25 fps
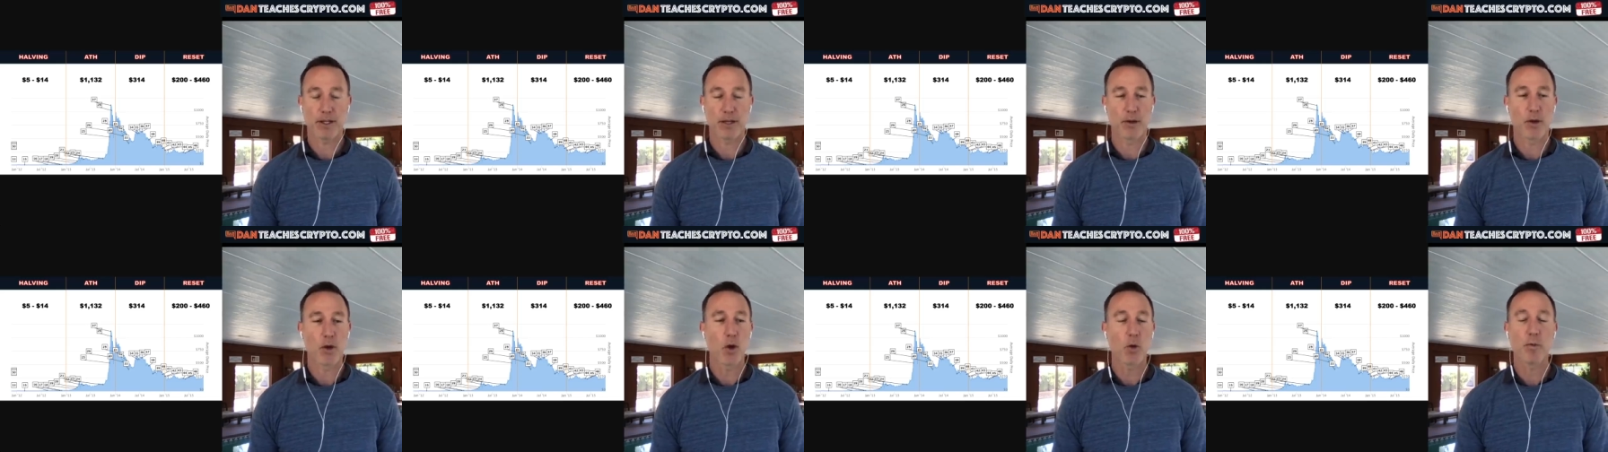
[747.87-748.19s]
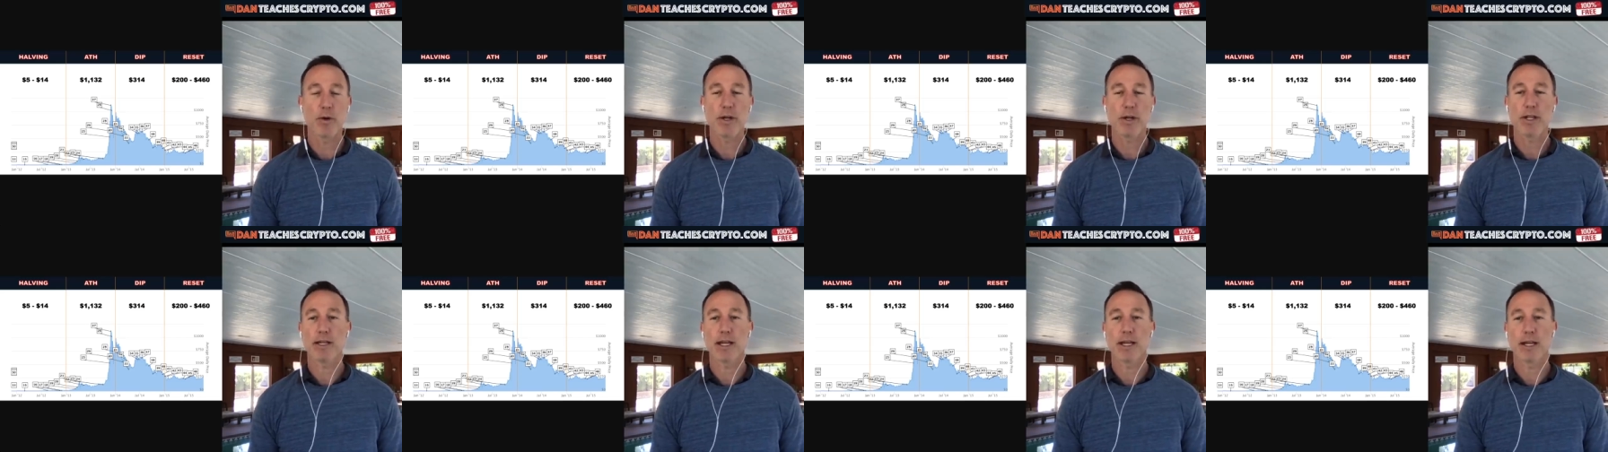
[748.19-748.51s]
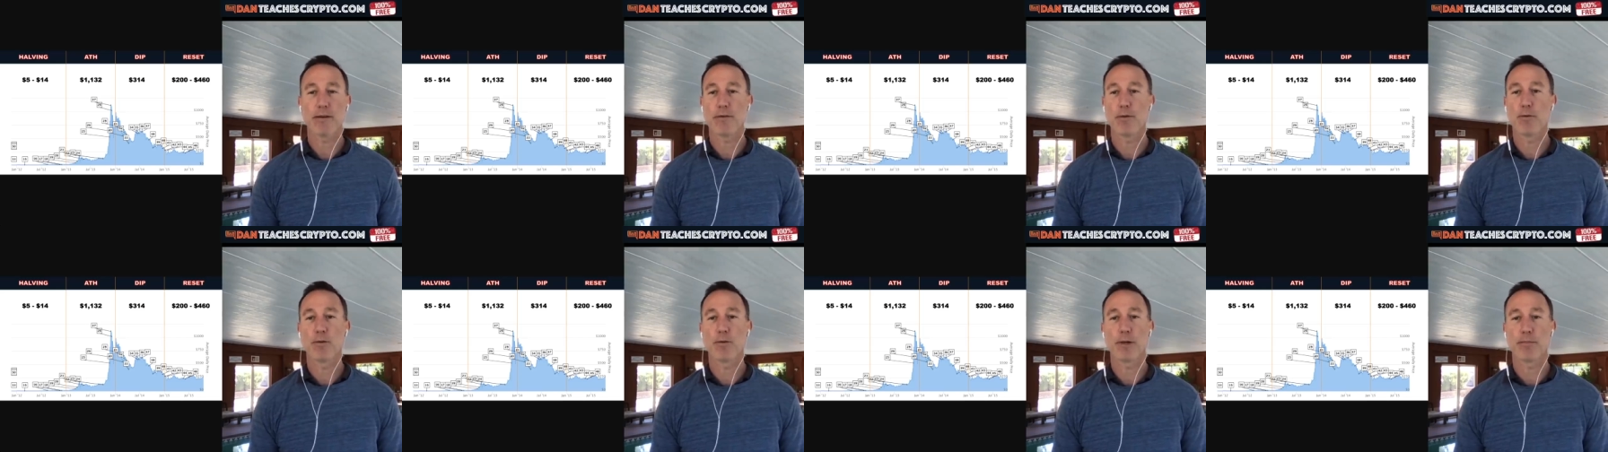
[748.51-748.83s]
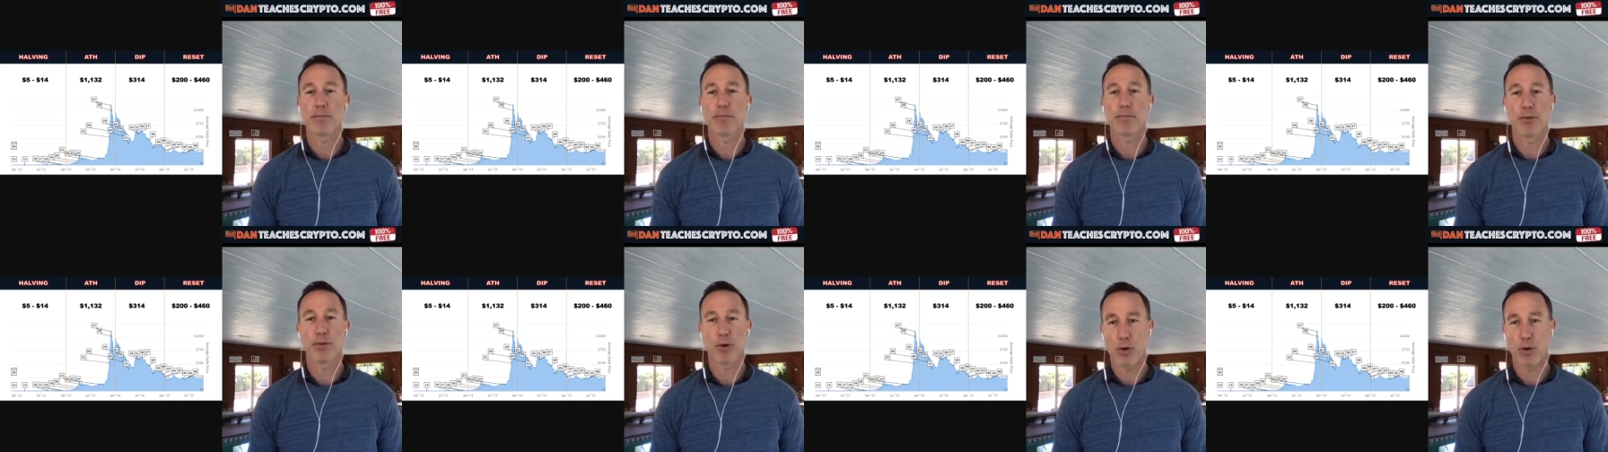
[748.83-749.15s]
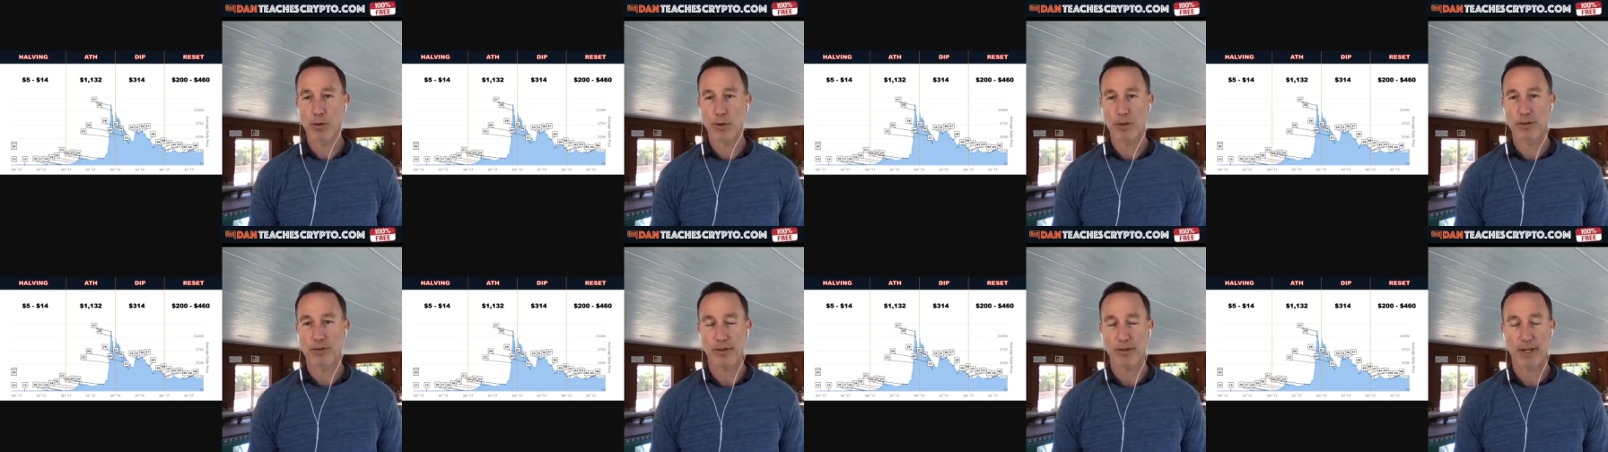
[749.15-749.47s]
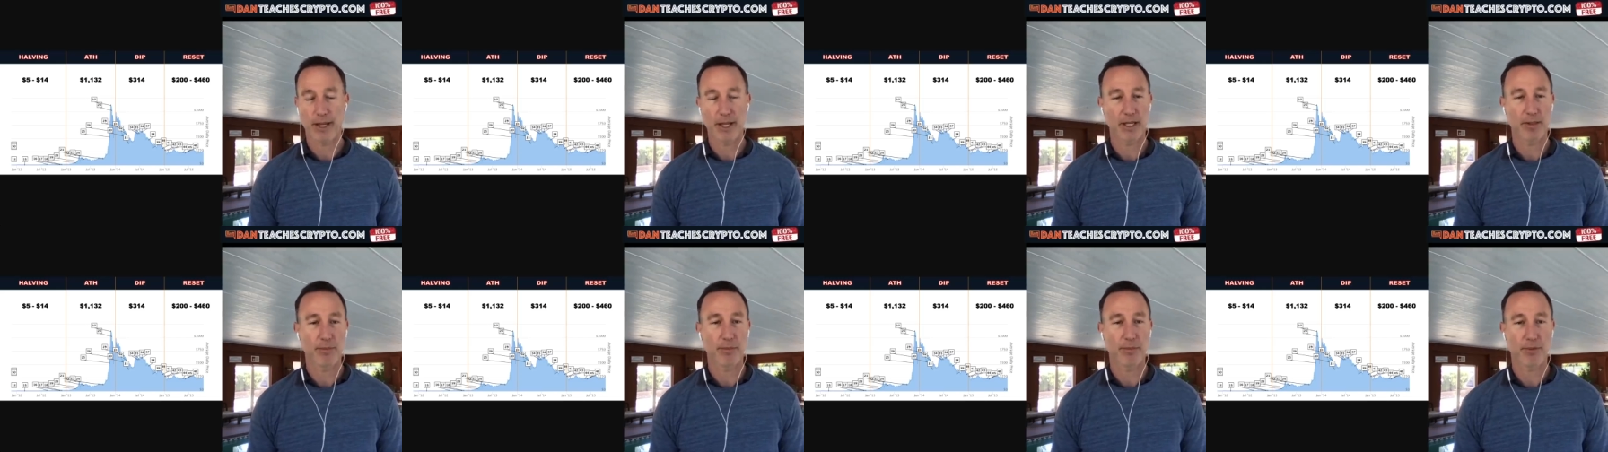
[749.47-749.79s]
Nobody ever went broke
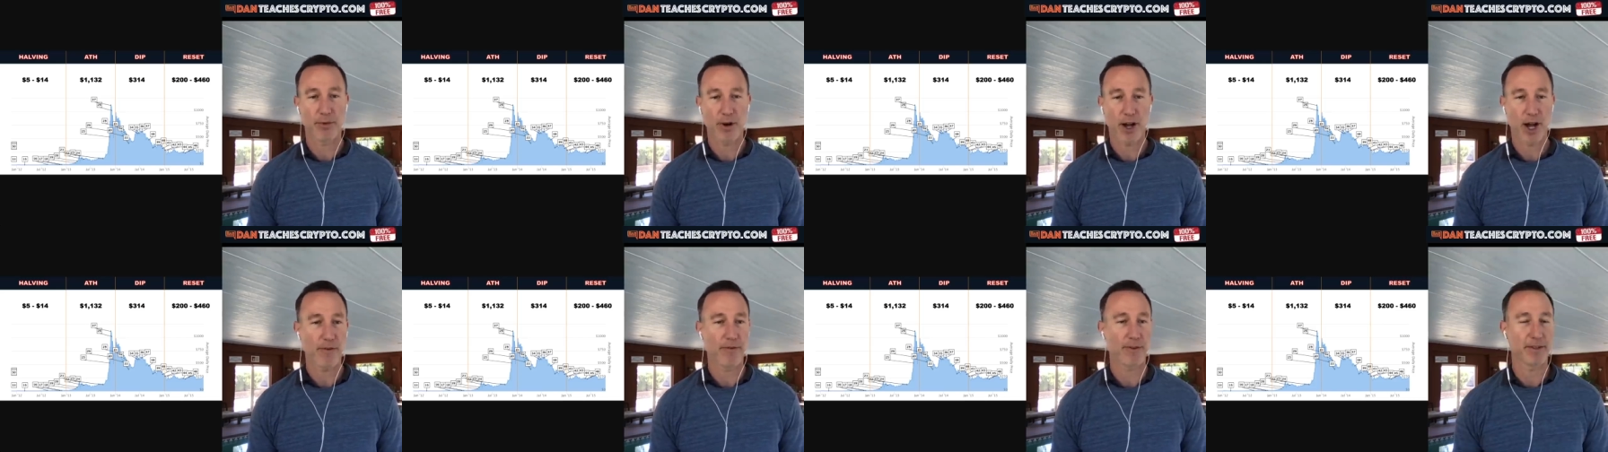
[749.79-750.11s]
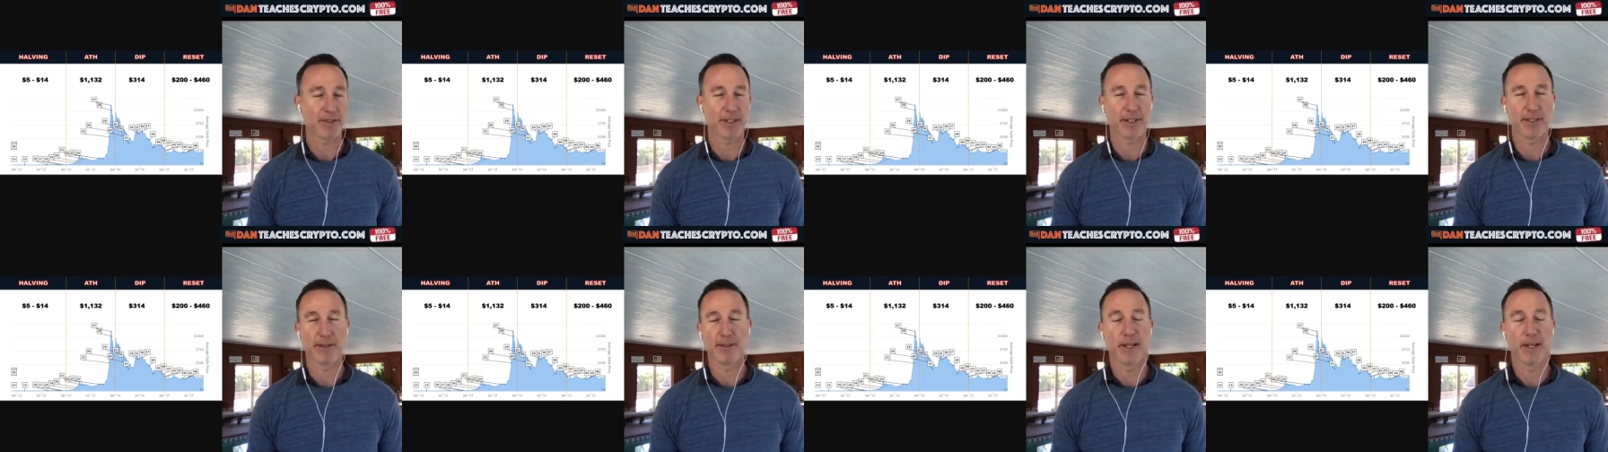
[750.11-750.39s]
taking profits.